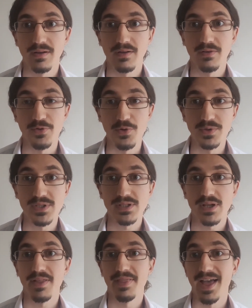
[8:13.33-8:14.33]
foods
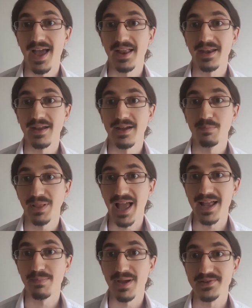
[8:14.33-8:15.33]
than
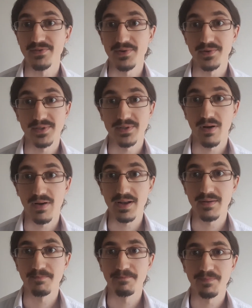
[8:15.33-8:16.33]
plant-based foods. All right,
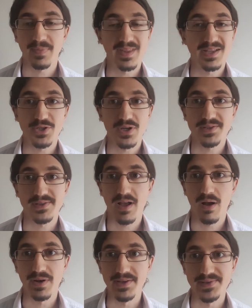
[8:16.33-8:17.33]
that's just how
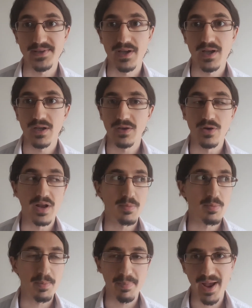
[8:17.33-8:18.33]
it is. You got to
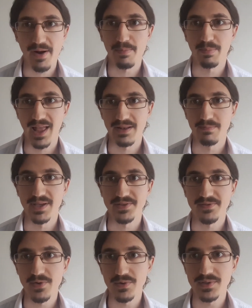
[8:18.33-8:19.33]
prepare plant-based
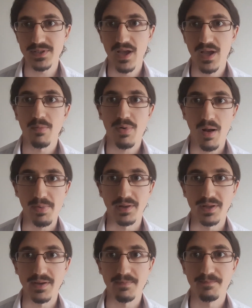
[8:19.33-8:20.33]
foods
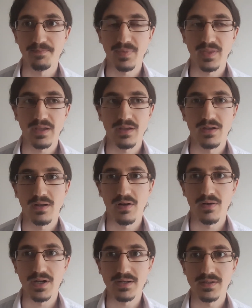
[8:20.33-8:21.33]
properly. All
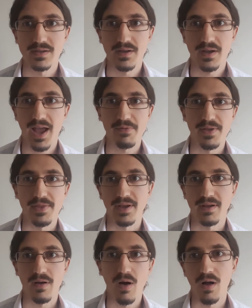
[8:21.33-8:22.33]
right, everything,
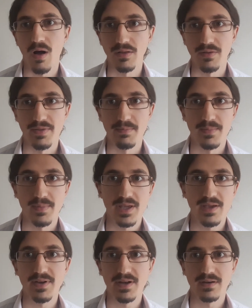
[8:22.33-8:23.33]
all of them,
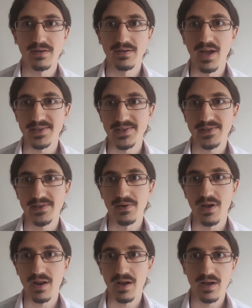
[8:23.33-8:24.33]
even nuts, you
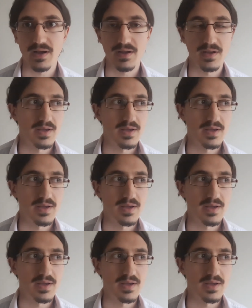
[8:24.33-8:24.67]
gotta